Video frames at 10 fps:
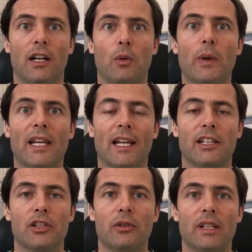We can
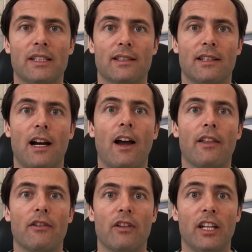do it
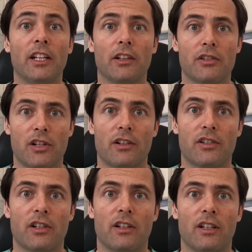either in conjunction